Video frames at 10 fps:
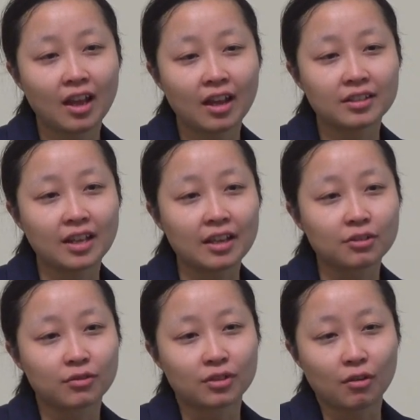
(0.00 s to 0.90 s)
And
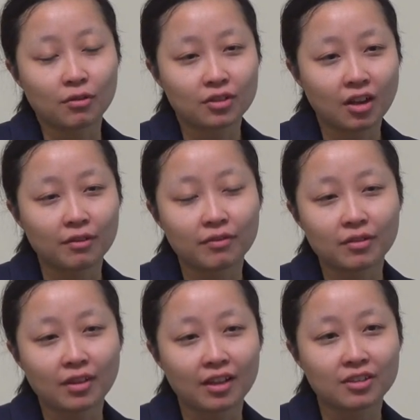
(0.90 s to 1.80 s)
as a result, I
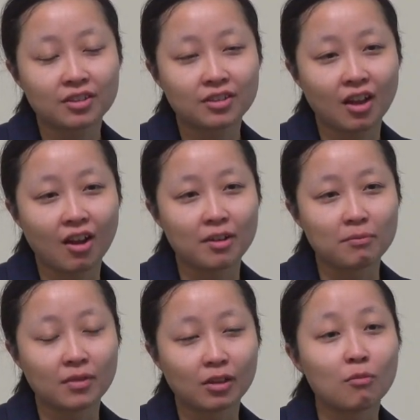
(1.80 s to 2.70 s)
feel that
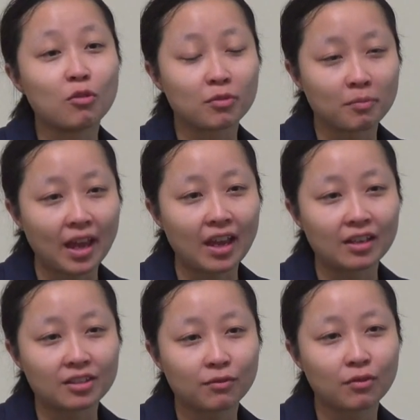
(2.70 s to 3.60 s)
I'm a lot more
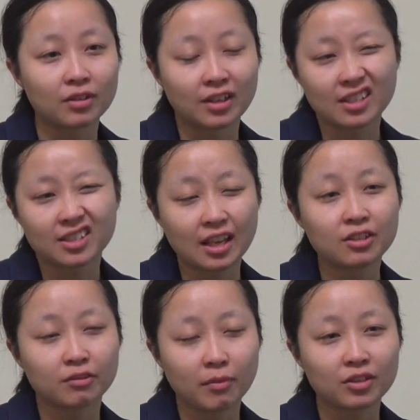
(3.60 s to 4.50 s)
prepared for the next
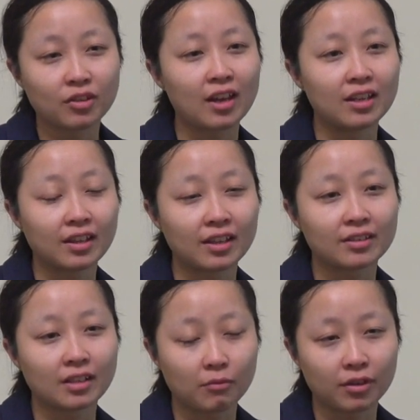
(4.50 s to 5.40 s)
stages of my training than
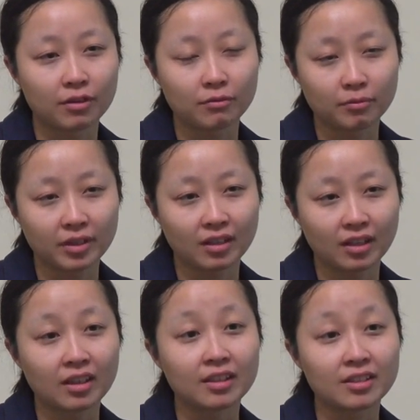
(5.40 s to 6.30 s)
someone who would be
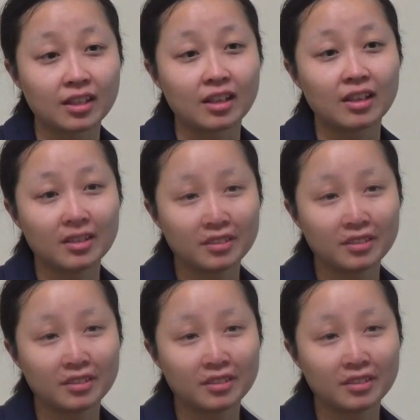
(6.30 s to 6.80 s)
in the city.